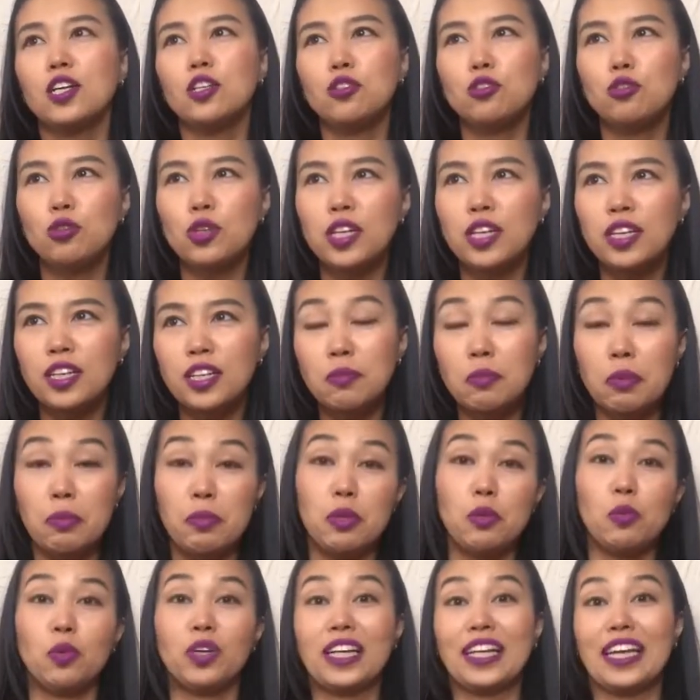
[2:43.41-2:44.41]
drink, maybe
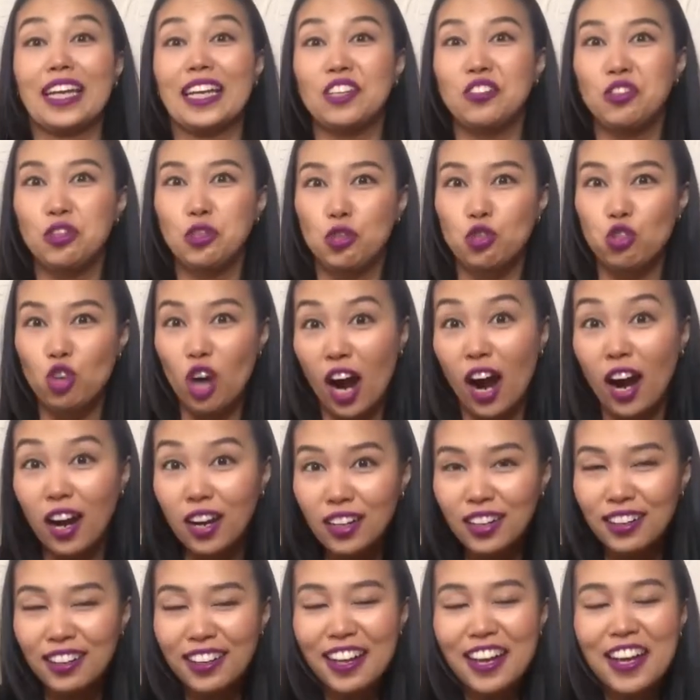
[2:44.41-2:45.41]
you want to get
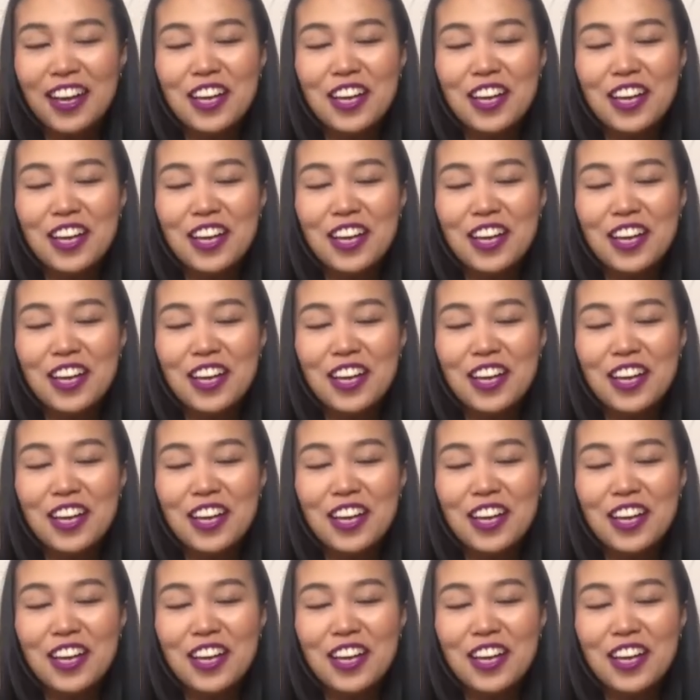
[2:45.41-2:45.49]
drunk,